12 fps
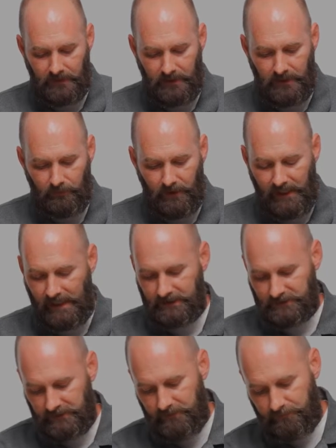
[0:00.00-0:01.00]
it will
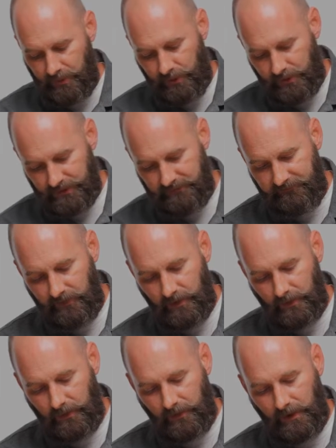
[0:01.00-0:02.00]
actually push
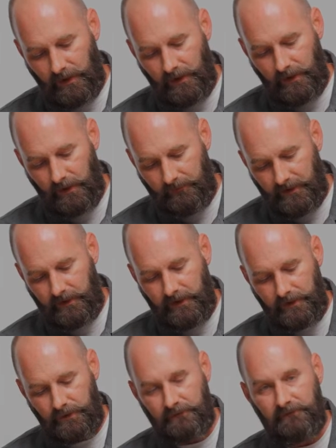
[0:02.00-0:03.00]
fuel up
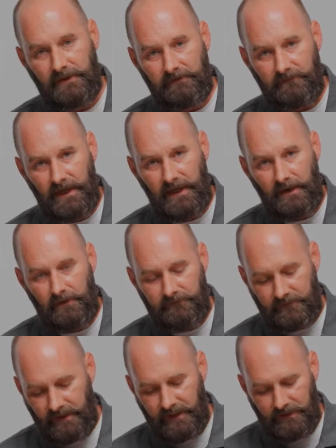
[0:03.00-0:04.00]
your vent valve
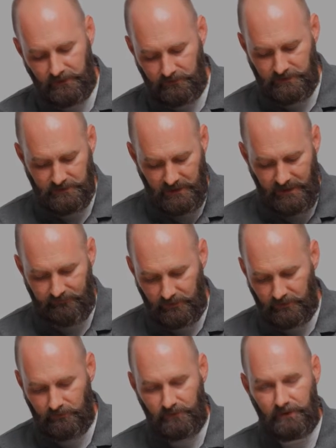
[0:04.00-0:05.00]
and you'll just have a
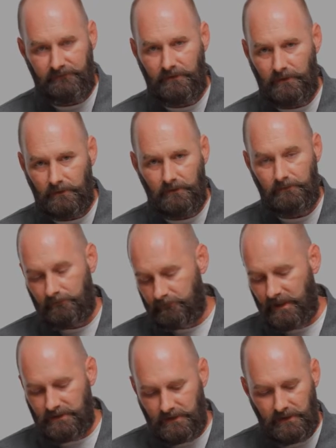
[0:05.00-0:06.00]
little bit of fuel.
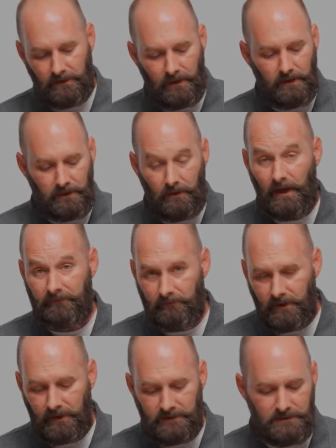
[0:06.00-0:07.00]
Basically, you'll have a
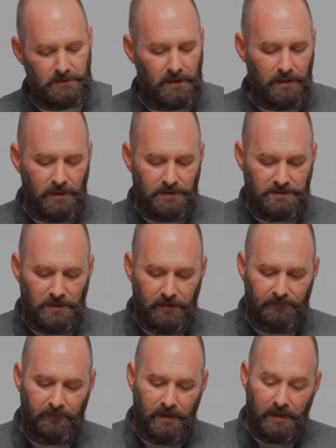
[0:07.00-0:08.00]
mess.
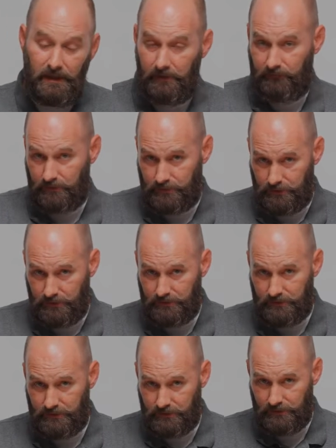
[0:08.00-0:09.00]
So if you choose
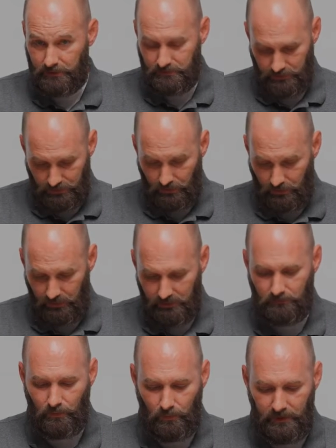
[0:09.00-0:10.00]
to store it
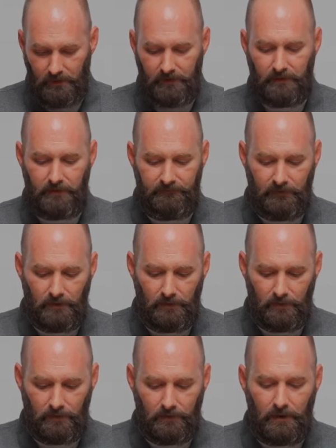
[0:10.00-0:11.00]
with
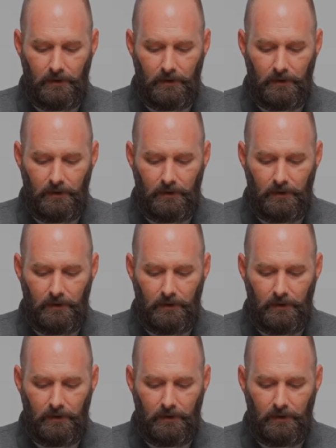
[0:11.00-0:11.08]
fuel,